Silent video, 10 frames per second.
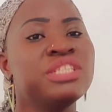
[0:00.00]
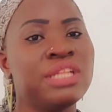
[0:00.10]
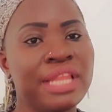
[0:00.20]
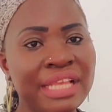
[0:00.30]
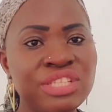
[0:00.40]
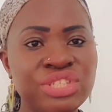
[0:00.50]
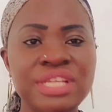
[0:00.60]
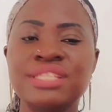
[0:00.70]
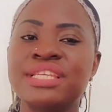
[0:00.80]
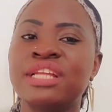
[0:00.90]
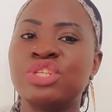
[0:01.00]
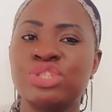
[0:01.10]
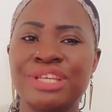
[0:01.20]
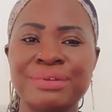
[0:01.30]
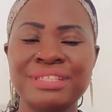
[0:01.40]
legit and
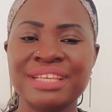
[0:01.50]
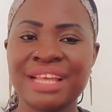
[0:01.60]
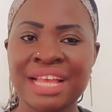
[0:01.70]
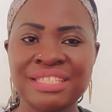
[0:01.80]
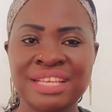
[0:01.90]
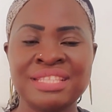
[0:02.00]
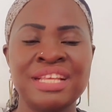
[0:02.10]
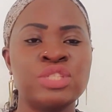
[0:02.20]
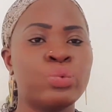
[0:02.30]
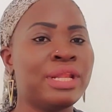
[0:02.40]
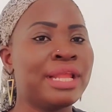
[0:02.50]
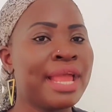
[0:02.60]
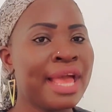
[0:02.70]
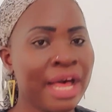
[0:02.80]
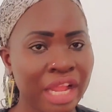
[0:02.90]
genuine agent that will
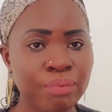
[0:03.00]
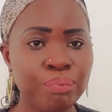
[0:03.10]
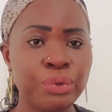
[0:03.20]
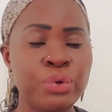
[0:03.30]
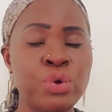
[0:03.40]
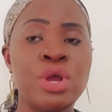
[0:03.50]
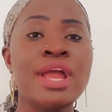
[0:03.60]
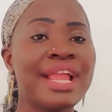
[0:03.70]
help you